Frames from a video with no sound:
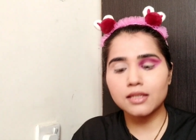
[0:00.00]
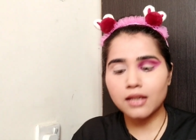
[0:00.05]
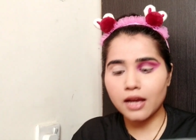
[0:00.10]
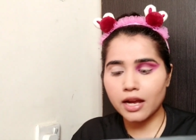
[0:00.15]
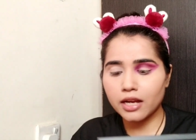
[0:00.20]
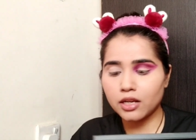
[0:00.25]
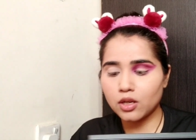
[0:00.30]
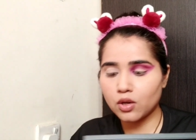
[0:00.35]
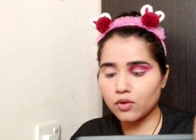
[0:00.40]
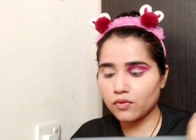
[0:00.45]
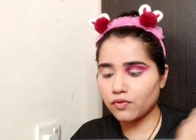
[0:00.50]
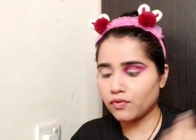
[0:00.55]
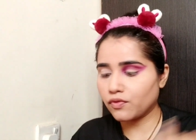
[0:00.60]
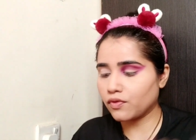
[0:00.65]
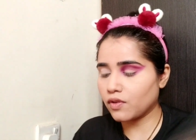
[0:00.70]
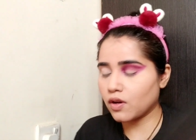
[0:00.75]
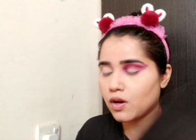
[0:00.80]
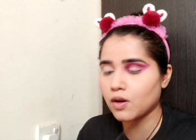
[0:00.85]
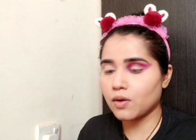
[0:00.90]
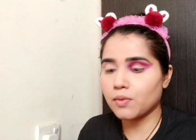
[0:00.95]
kind of
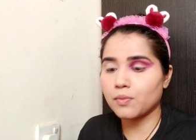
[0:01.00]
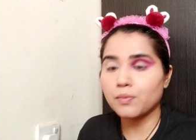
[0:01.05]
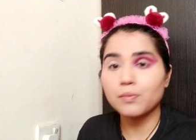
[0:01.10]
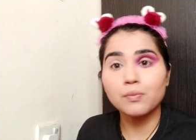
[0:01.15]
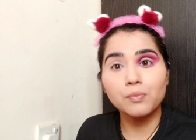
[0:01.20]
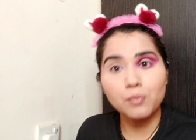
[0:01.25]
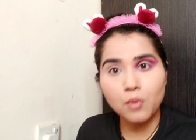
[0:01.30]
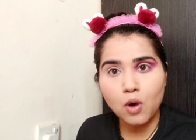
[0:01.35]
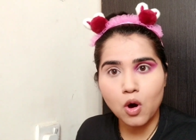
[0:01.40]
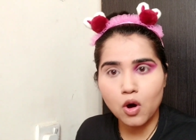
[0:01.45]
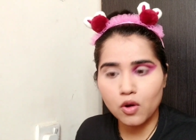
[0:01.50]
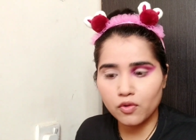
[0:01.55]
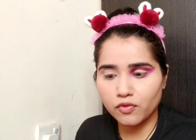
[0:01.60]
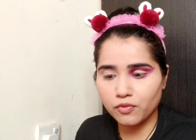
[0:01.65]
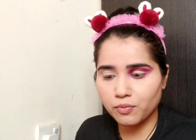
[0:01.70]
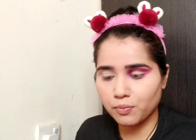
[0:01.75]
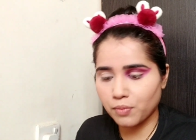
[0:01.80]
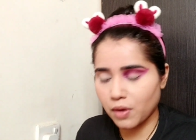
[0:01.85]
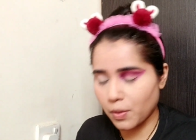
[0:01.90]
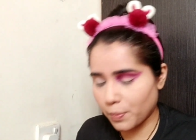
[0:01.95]
mauve
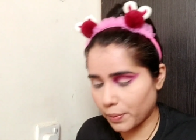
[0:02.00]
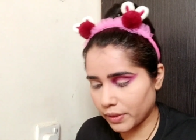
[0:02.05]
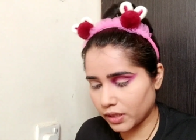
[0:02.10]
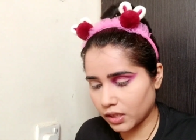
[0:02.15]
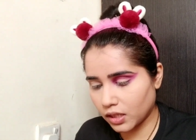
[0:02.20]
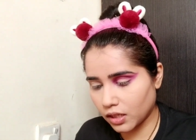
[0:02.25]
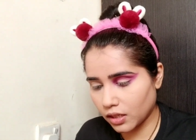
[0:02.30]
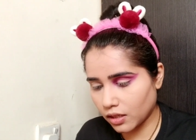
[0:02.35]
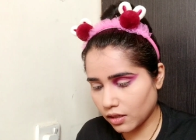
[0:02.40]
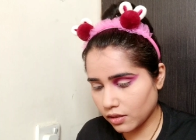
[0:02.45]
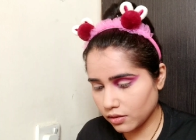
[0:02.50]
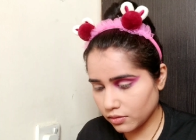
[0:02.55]
purple color.